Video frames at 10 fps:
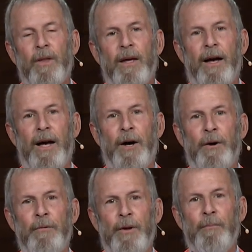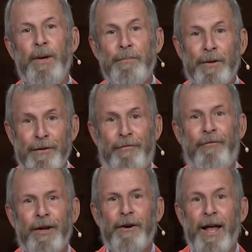Uh, people have
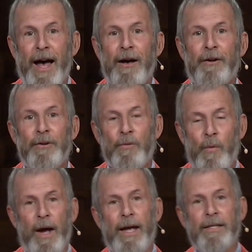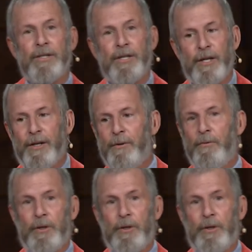figured out ways to,